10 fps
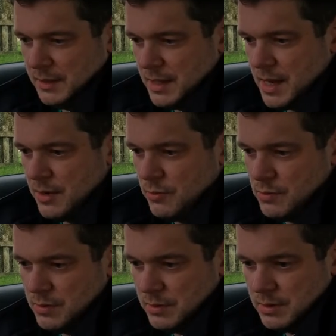Now
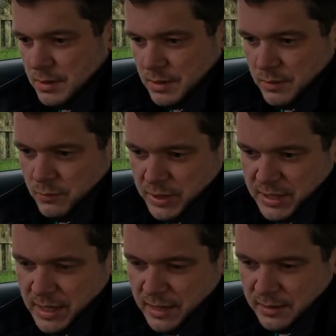we
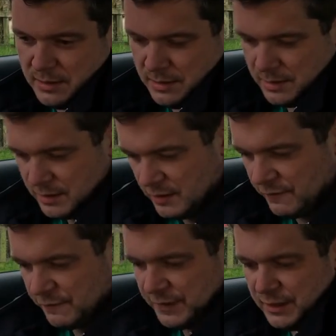can
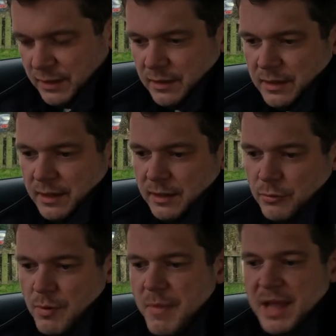fit in the
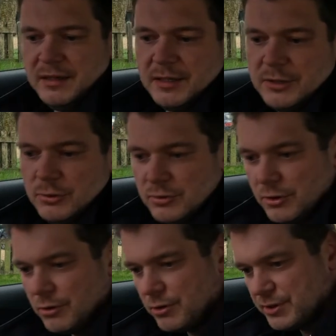remaining 2
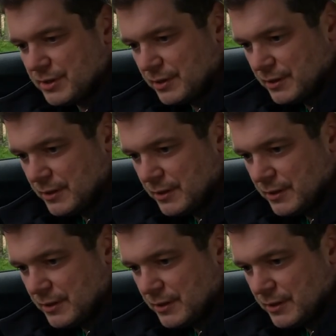Torx.